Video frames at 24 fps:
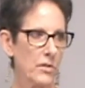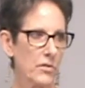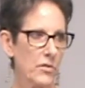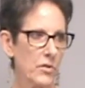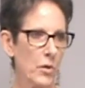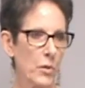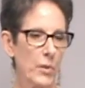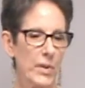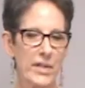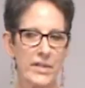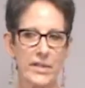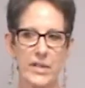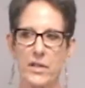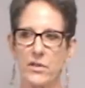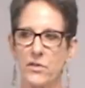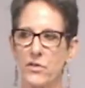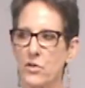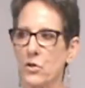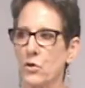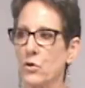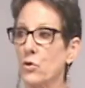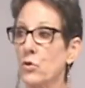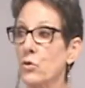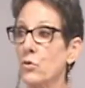So he
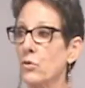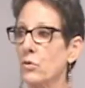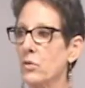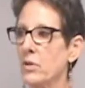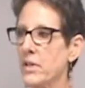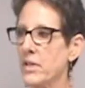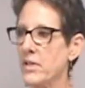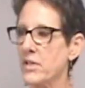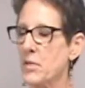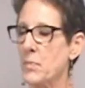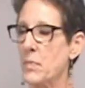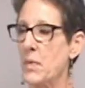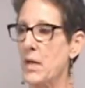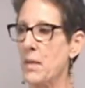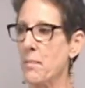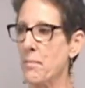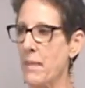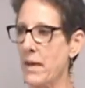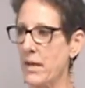says the goal is to be a